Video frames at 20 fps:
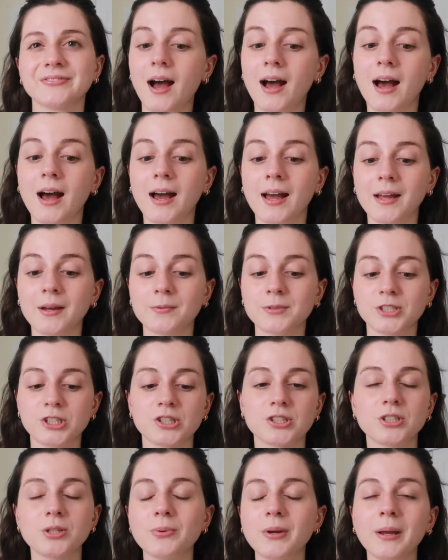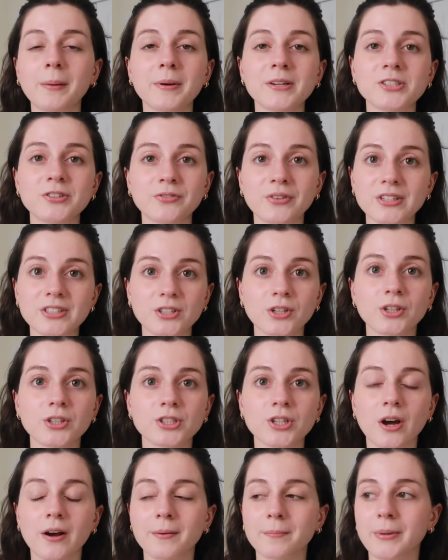I was just doing a bunch of
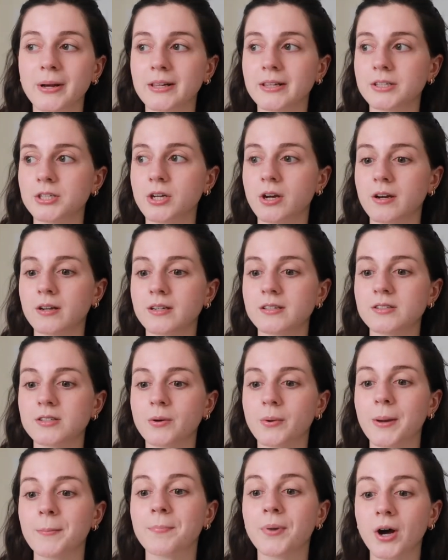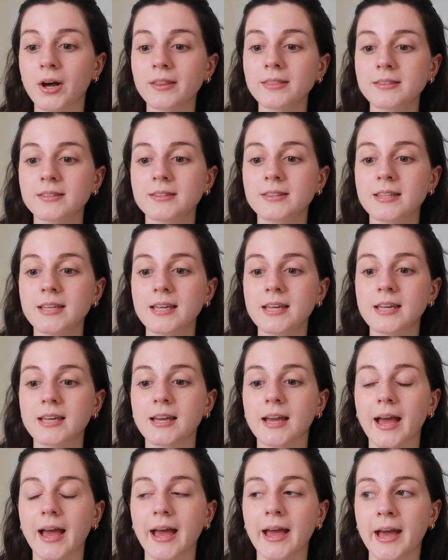research on Peloton, and so I bought
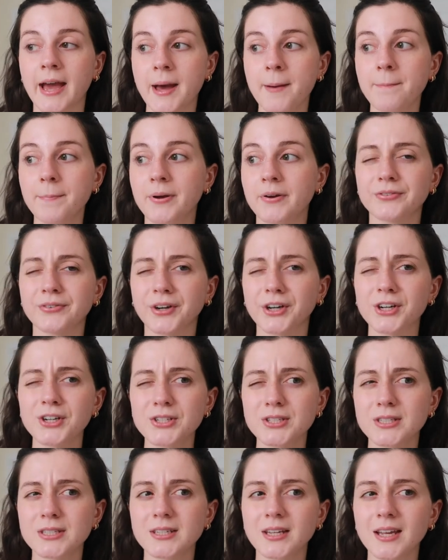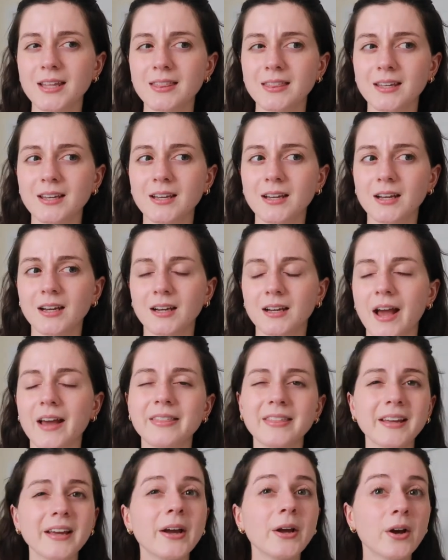the app first, I think. I
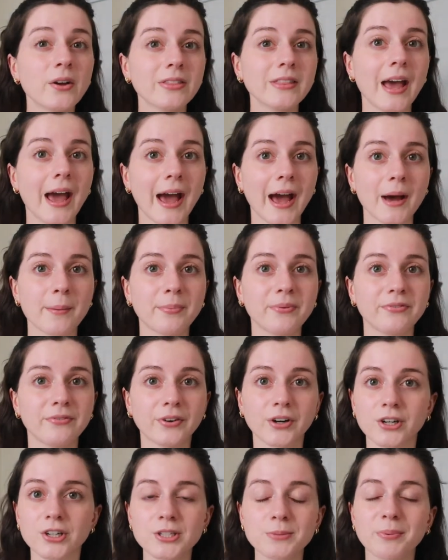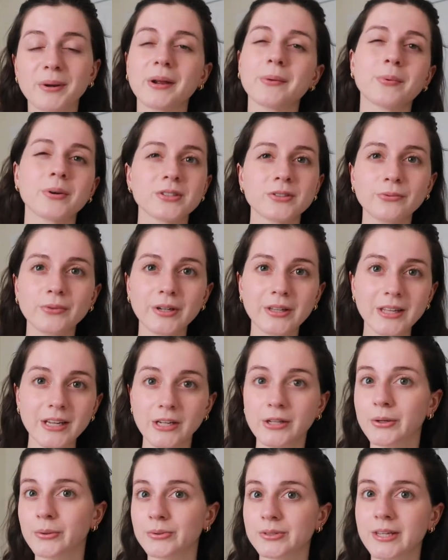think I got the app first, but I wasn't really
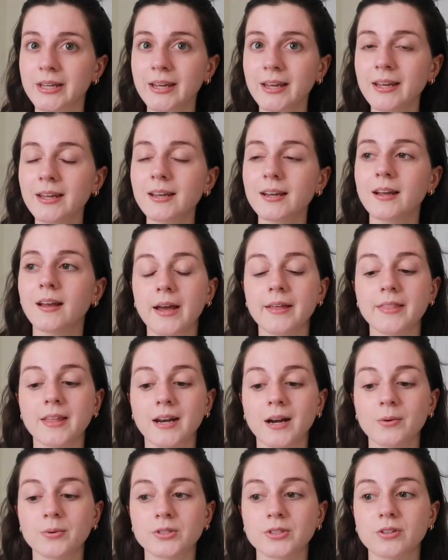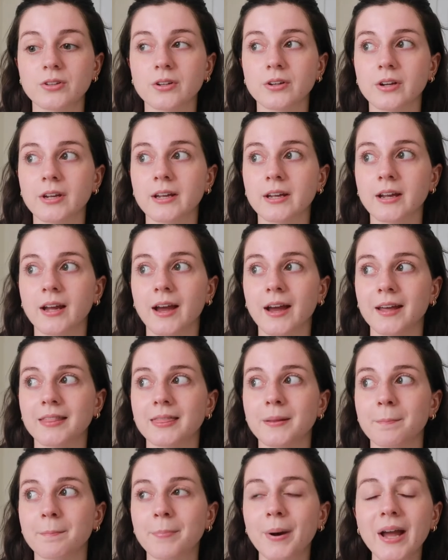using it. And then I was looking
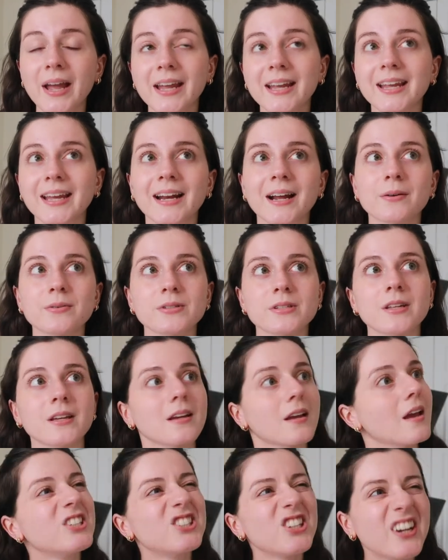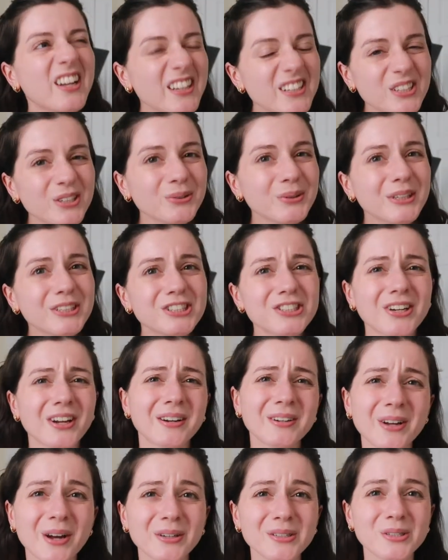at the bike, and I was like, should I do it? Should
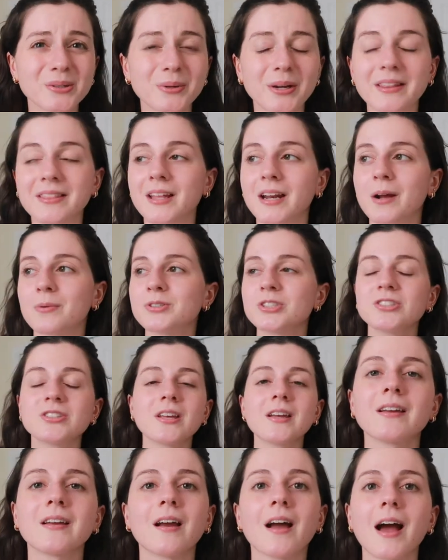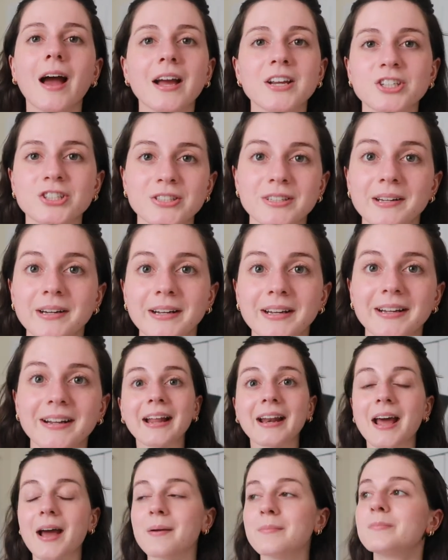I not do it? And then I was just like, I just did it.
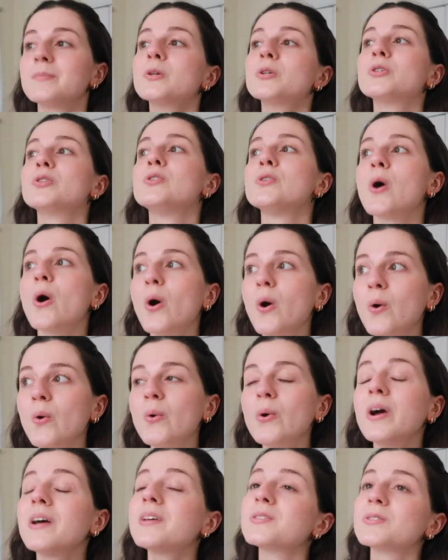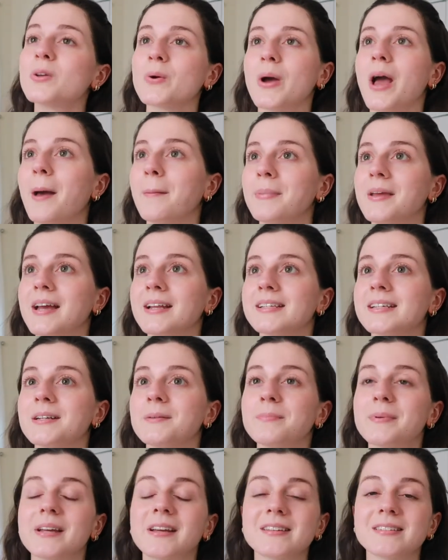And I'm so happy I did
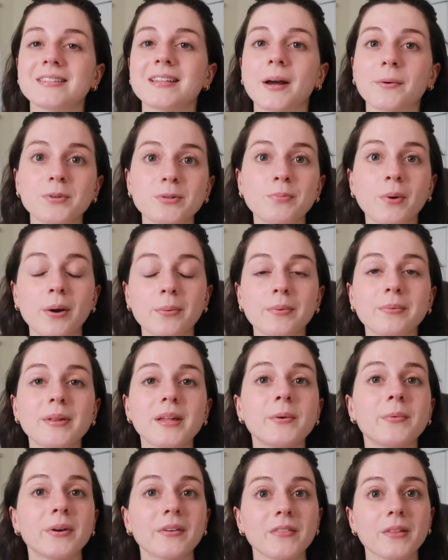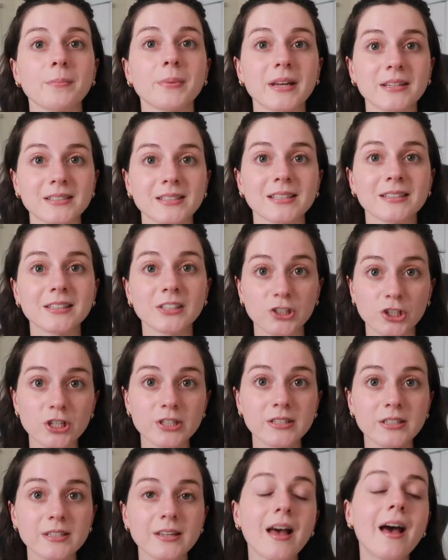it, because that was probably one of the best
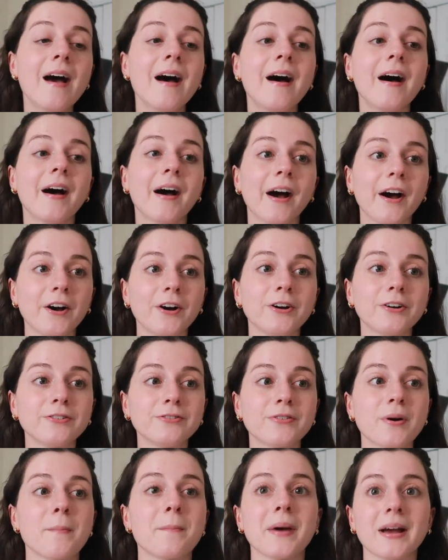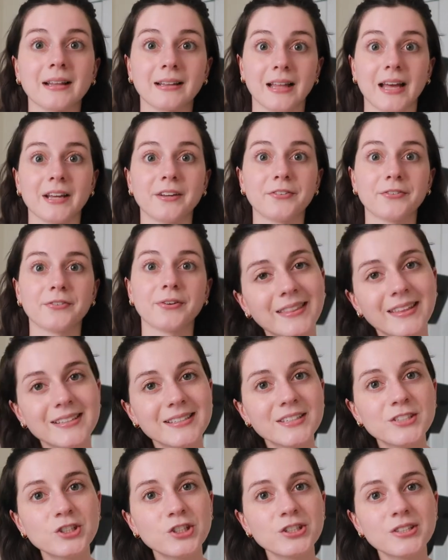decisions of my life.
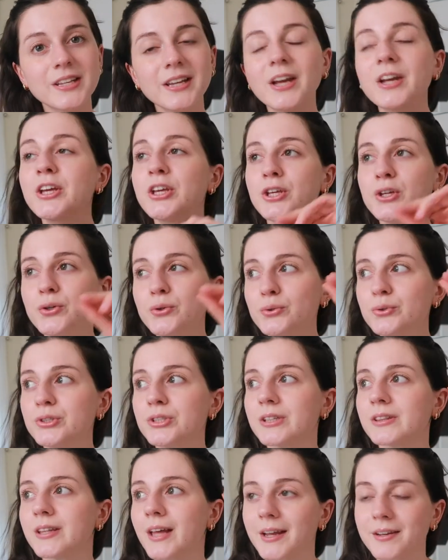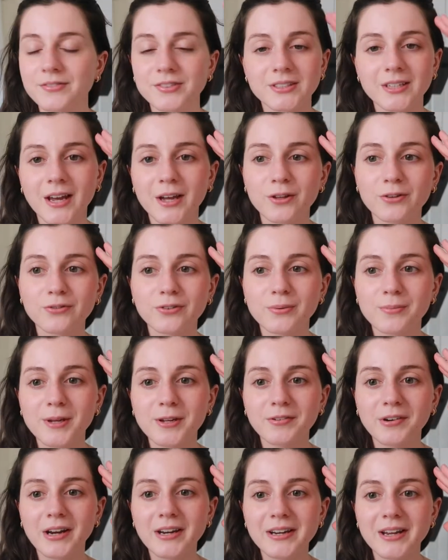This is just like a huge lifestyle for
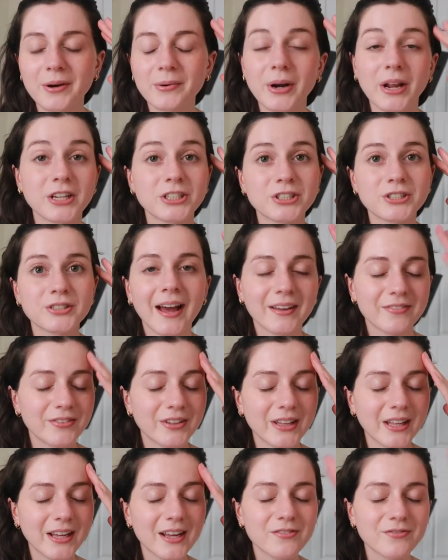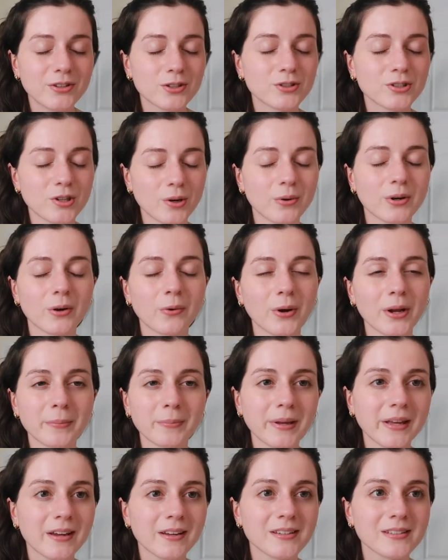me right now, and I feel like I feel so annoying
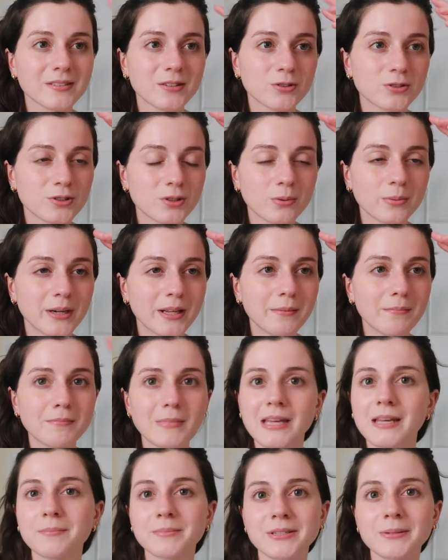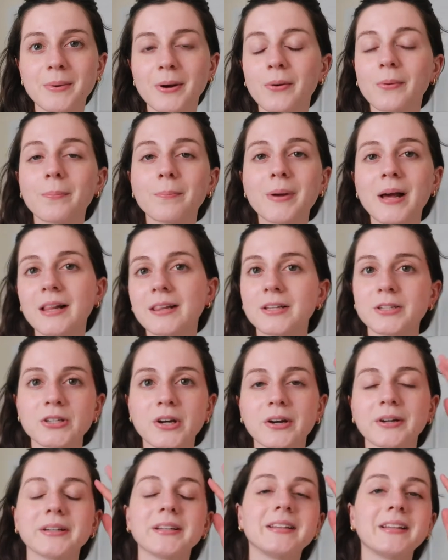because there's so many memes about
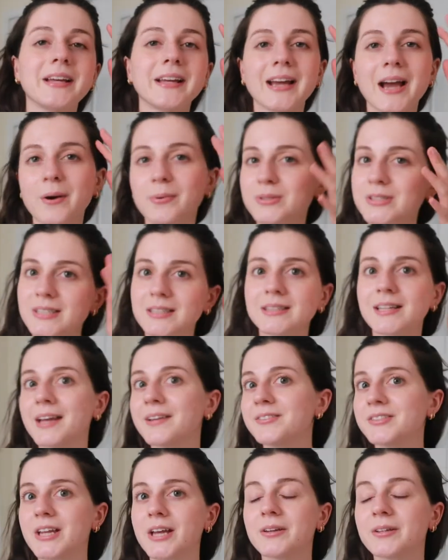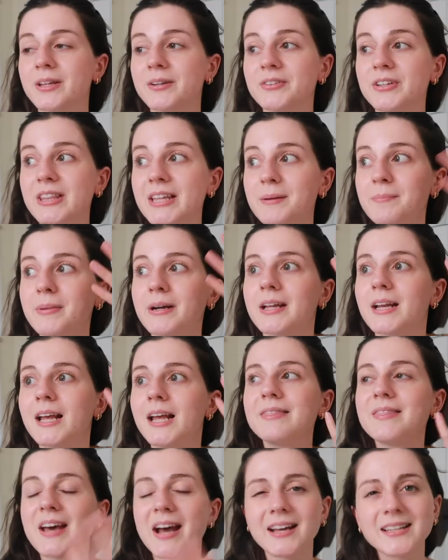Peloton and like how it's a lifestyle and everything, but
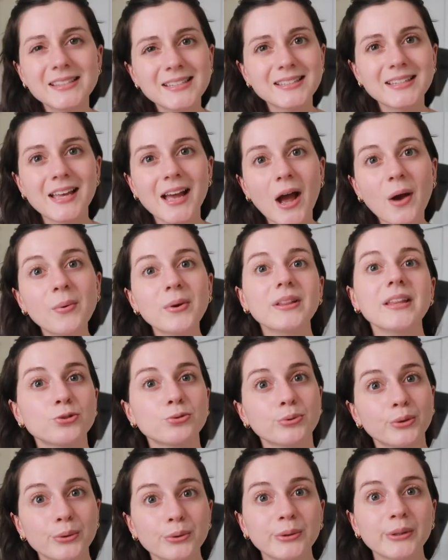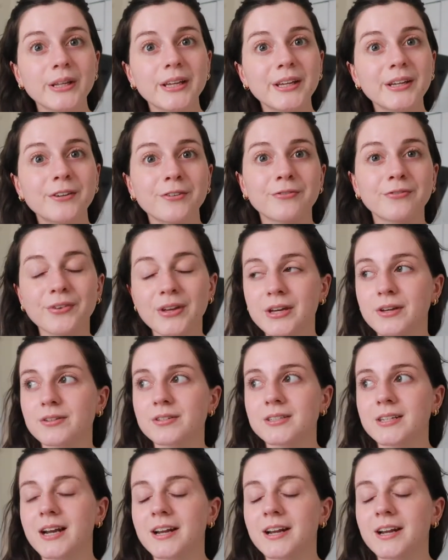that's how it truly feels.